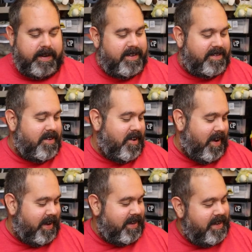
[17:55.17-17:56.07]
it is
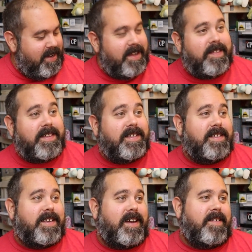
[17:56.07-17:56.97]
not. This
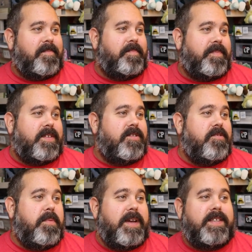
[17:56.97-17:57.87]
is uh,
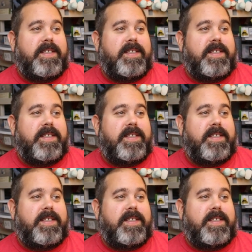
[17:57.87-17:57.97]
Superman